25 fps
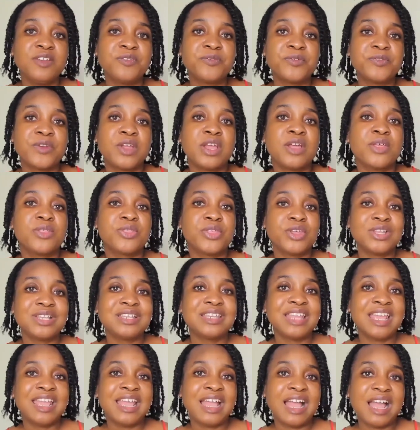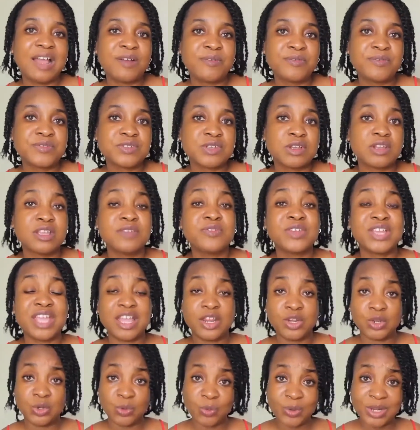if the day after, if you
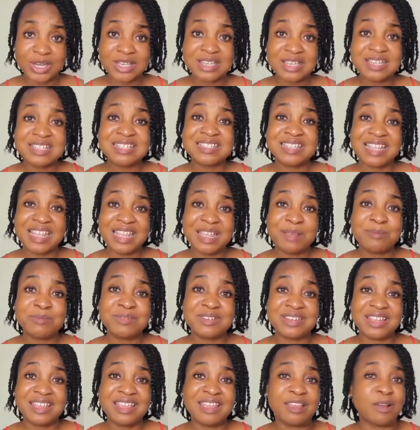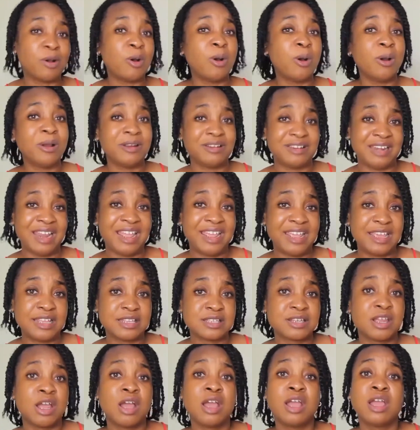can do it the same day or
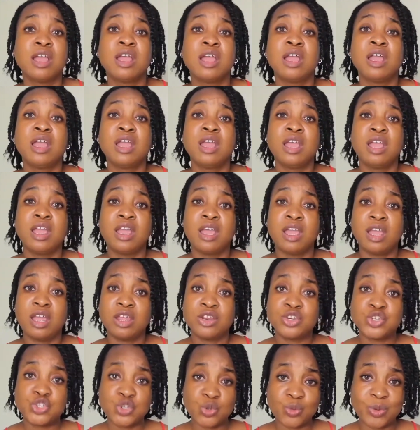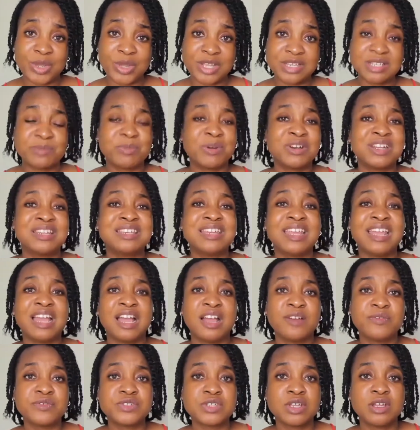night, do it. But the day
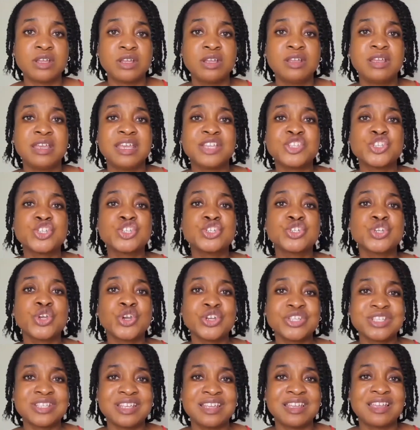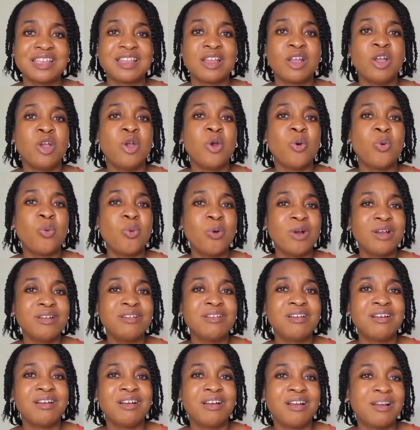after, inserting
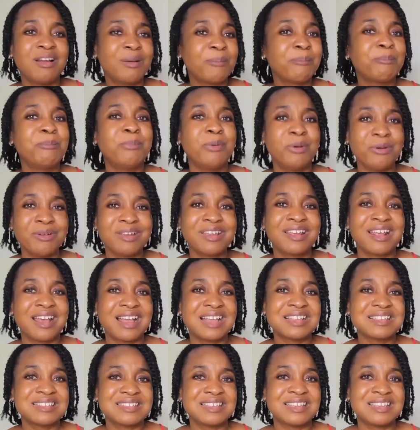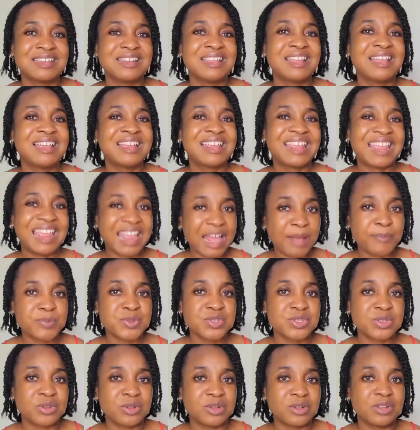one boric acid
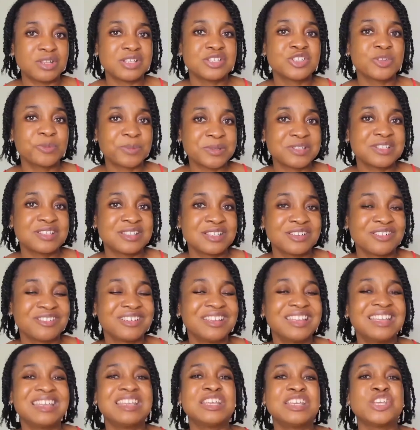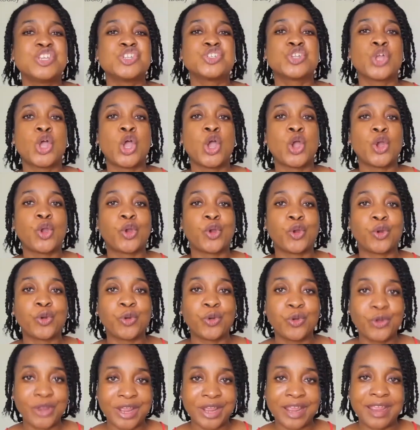capsule, the suppository, is
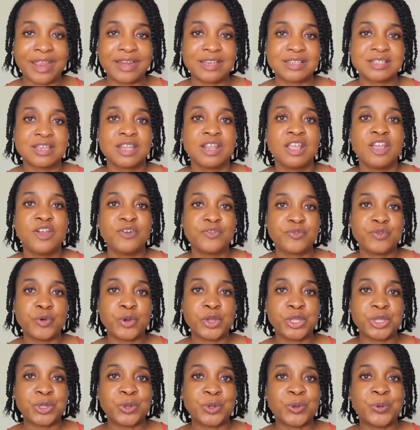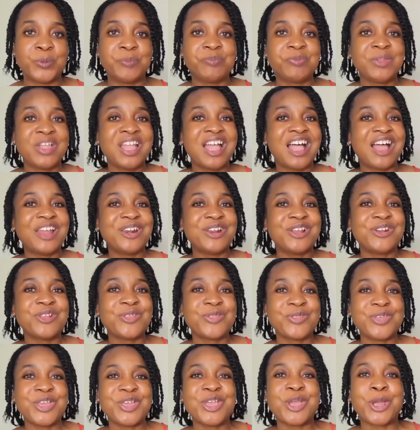great for you.
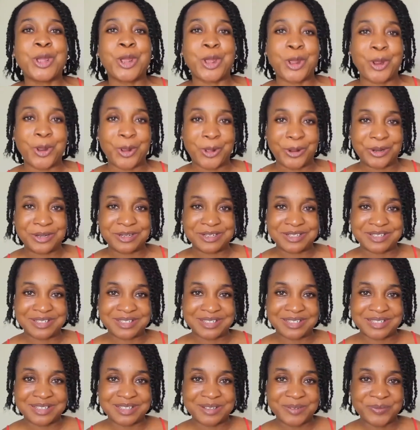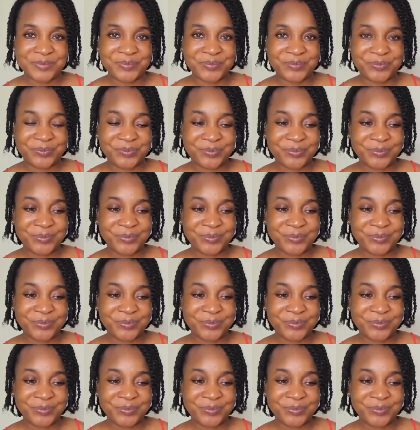Another thing, girls,